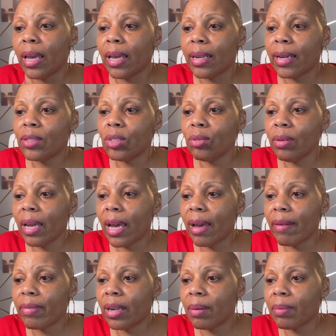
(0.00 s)
And I do
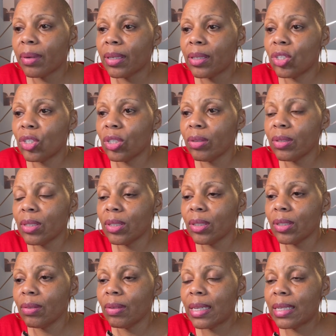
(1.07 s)
have it. I'm going to show it to
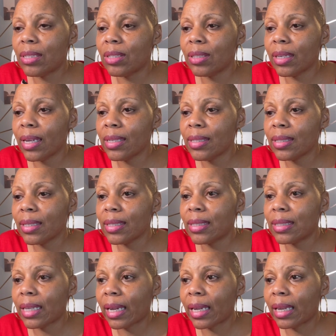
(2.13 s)
you in just a
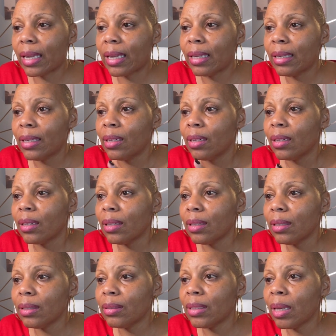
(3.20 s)
second.
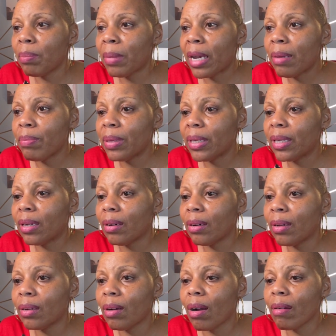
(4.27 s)
Oh, they might be
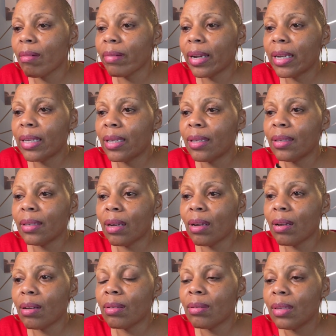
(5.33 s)
gone already,
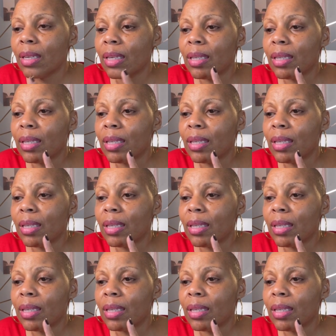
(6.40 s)
y'all.